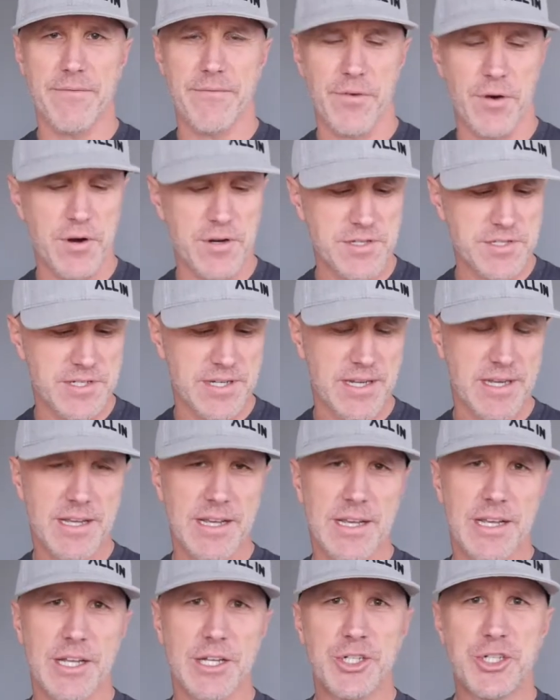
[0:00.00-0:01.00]
First,
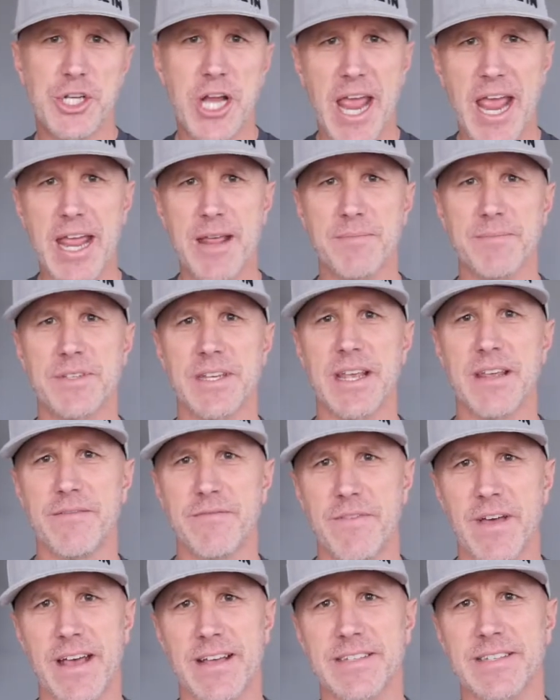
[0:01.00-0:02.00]
James
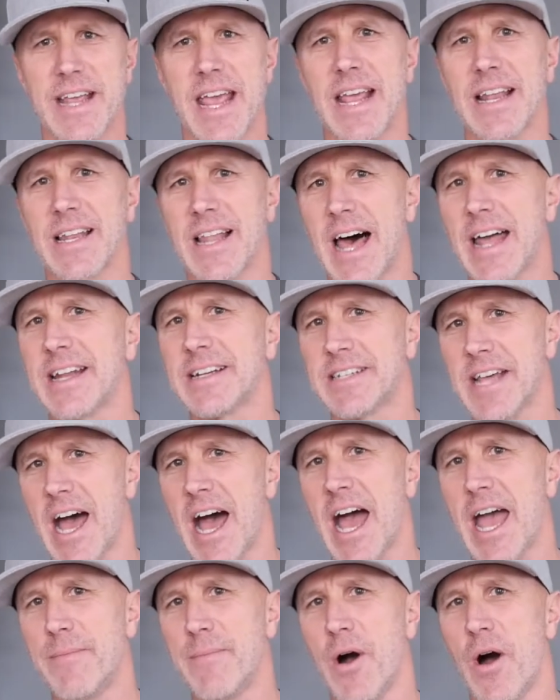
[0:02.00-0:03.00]
invests a lot of
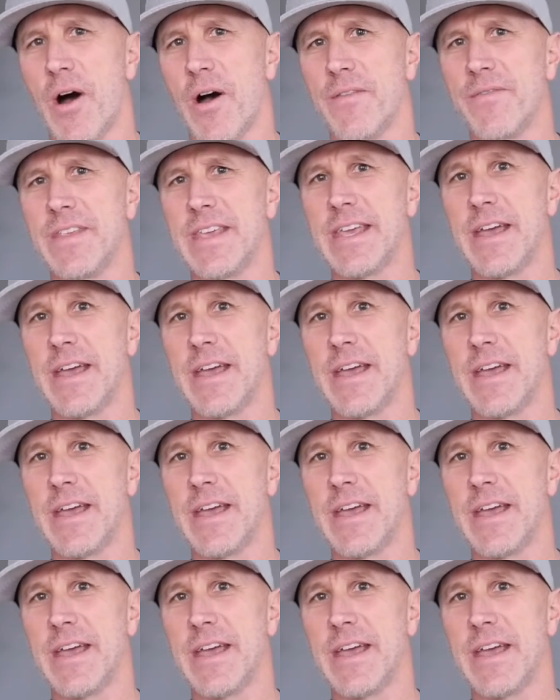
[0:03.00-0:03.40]
time on the